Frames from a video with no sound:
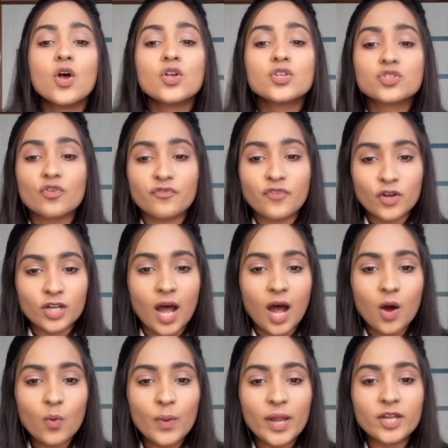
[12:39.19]
So for
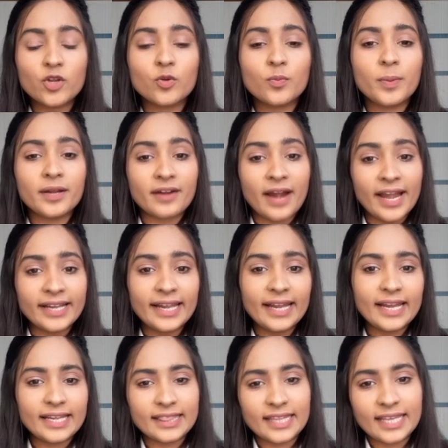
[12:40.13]
now, when you will be writing
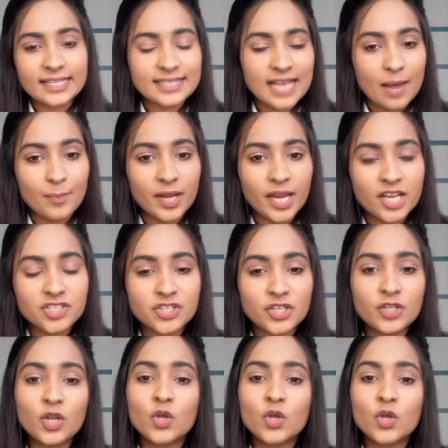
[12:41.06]
in the examination,